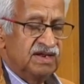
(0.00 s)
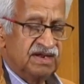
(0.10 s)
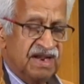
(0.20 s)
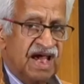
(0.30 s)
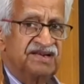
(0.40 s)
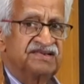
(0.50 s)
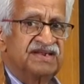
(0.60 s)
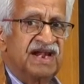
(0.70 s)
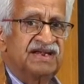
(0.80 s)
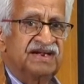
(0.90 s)

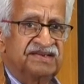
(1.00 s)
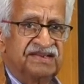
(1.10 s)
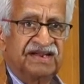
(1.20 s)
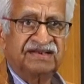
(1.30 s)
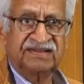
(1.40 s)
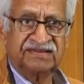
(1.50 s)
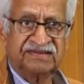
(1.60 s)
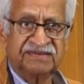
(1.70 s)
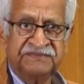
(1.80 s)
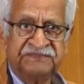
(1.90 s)
non-standard
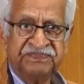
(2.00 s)
scientist.